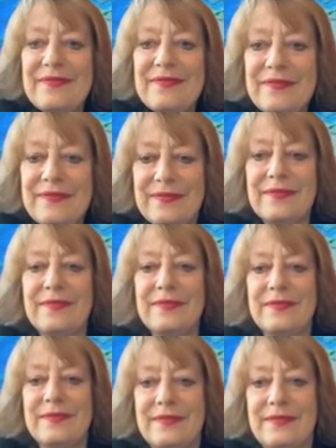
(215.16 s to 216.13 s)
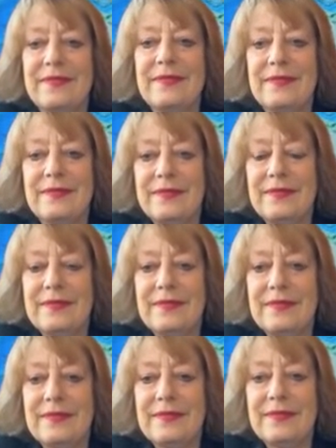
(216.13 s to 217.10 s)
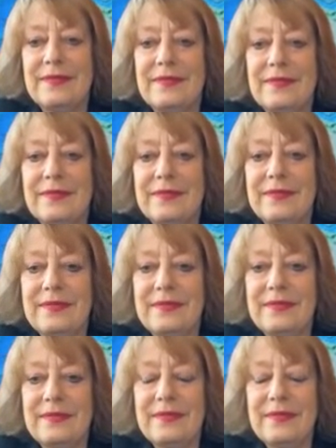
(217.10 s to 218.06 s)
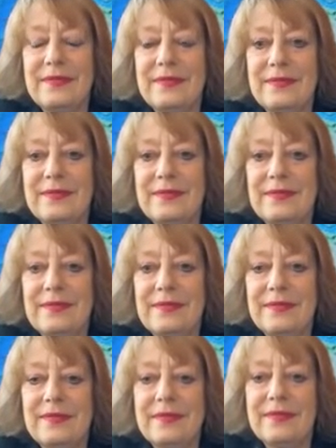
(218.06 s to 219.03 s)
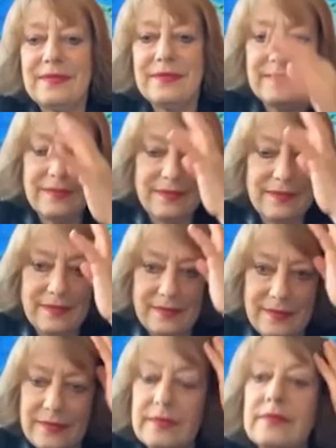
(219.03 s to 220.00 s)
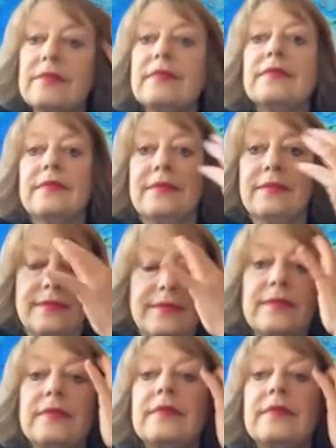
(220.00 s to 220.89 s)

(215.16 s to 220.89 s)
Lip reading: [no speech]